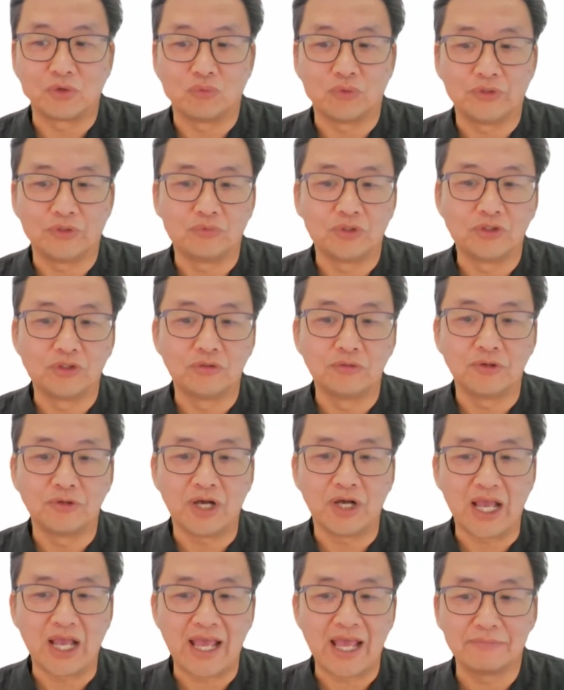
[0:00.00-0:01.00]
we
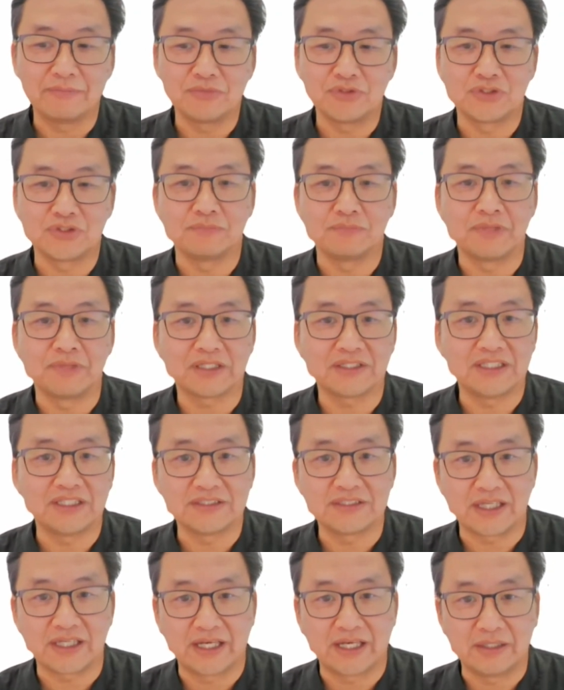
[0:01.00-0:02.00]
will aim to make
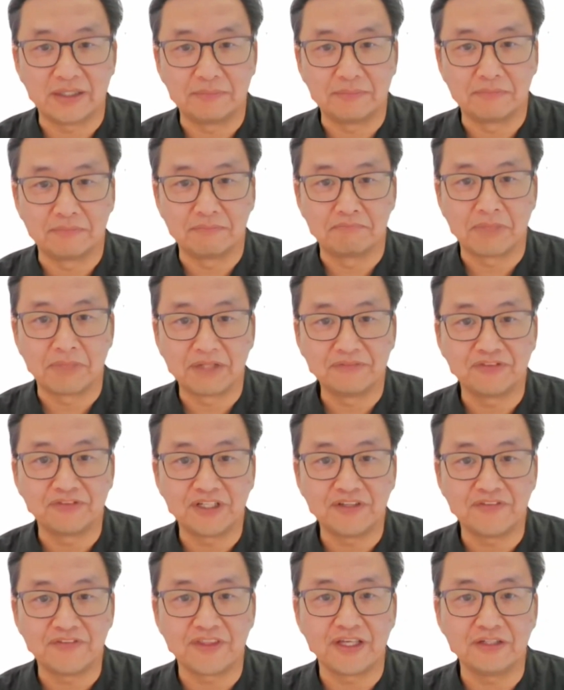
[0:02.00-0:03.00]
this a
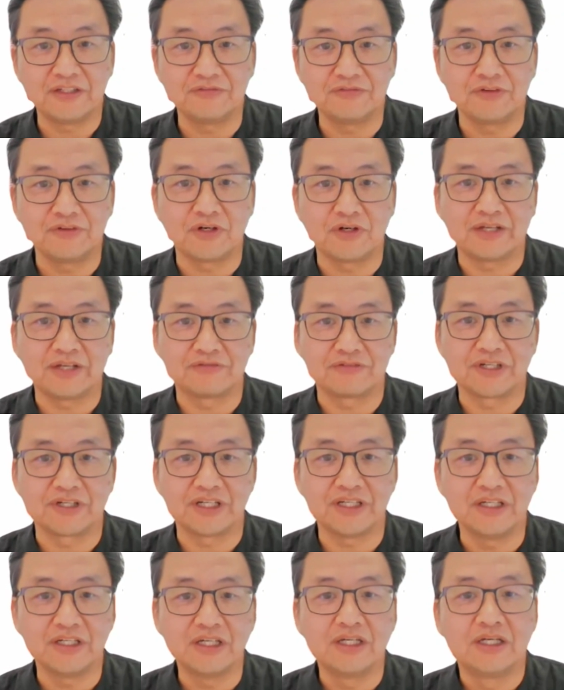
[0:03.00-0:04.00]
monthly thing for
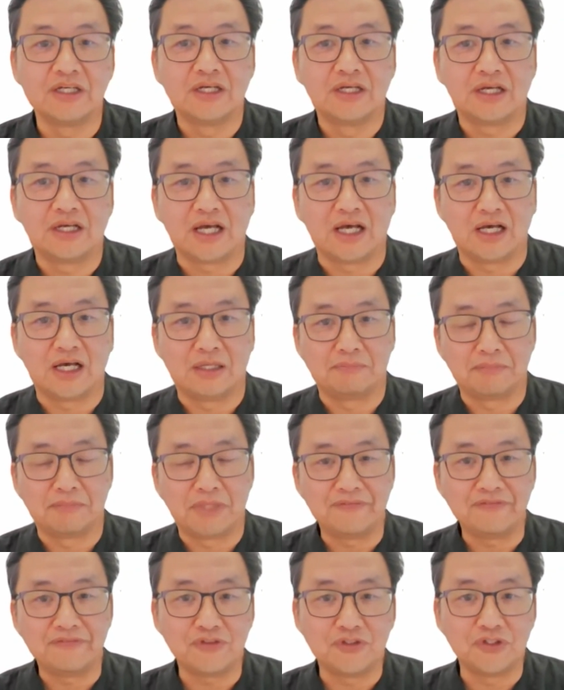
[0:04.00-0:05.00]
every
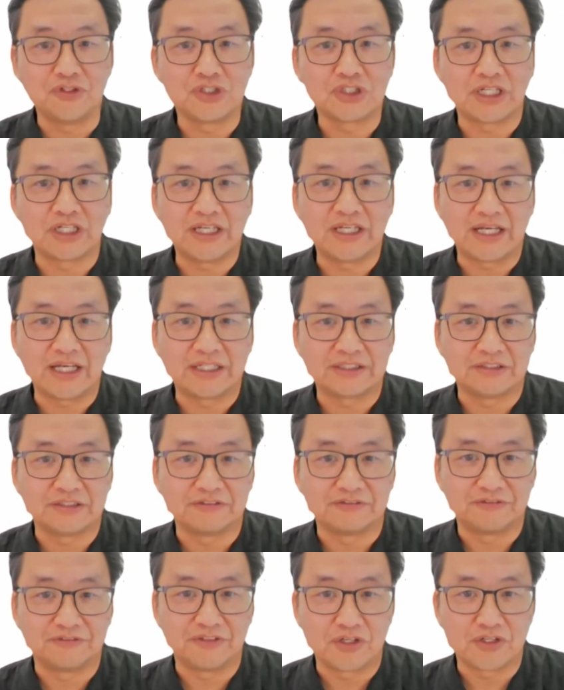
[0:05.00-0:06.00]
month, usually at the
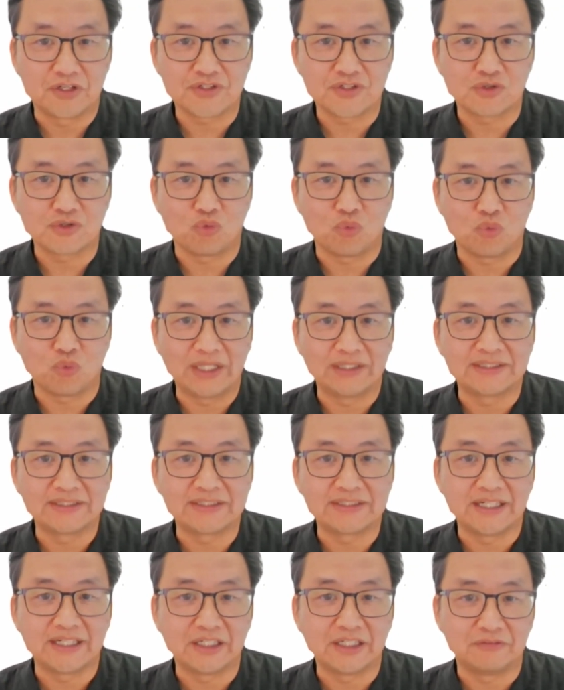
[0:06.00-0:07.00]
first
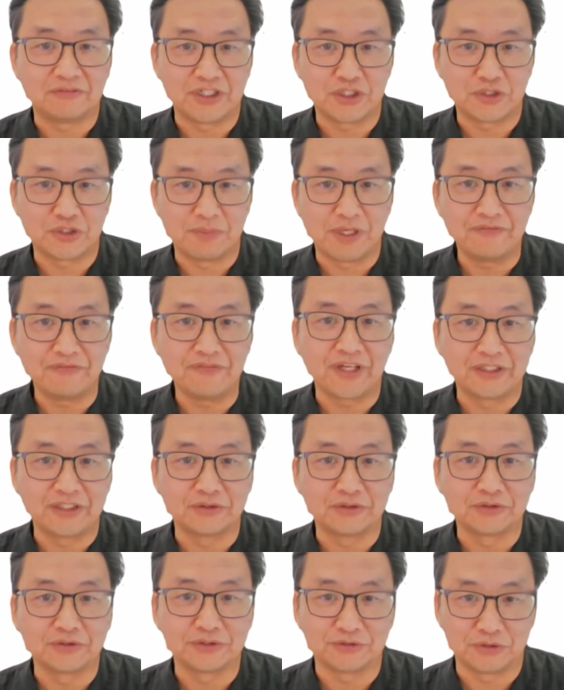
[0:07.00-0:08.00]
Wednesday of each month. I
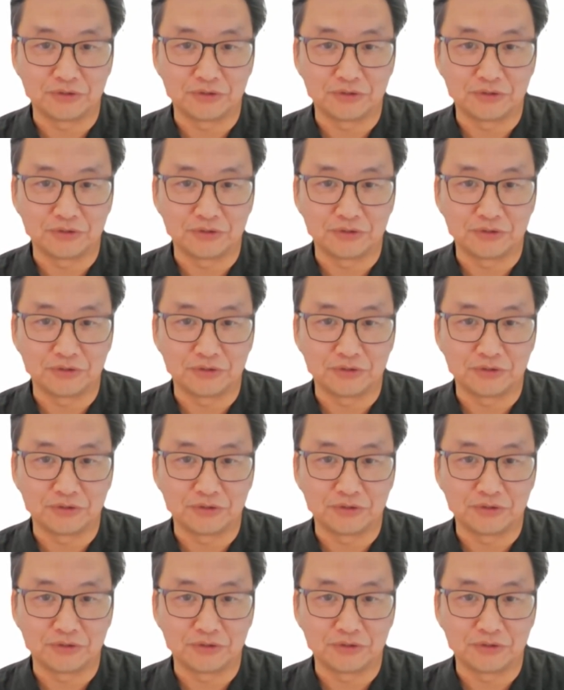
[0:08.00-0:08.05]
know